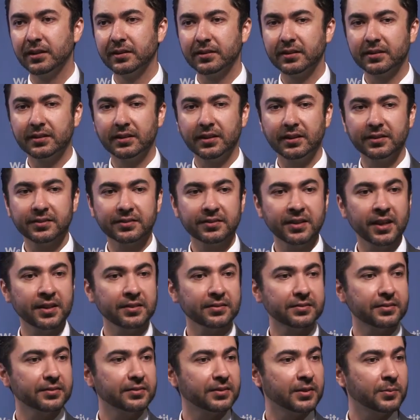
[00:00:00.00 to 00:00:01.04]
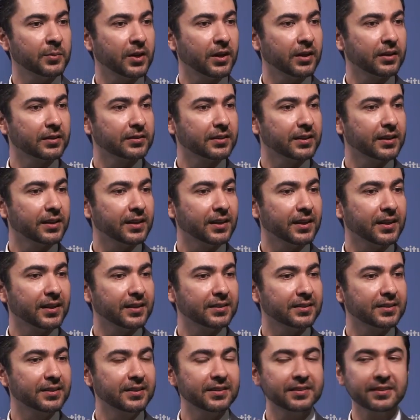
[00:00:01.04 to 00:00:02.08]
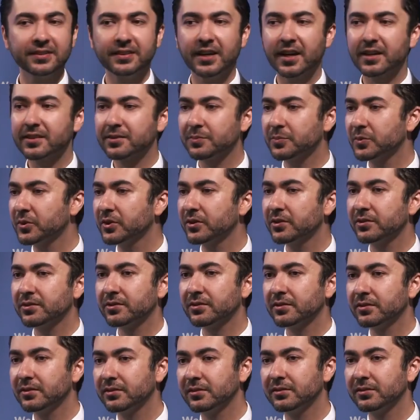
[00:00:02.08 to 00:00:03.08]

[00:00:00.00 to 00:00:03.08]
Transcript: the consensus among the DC experts,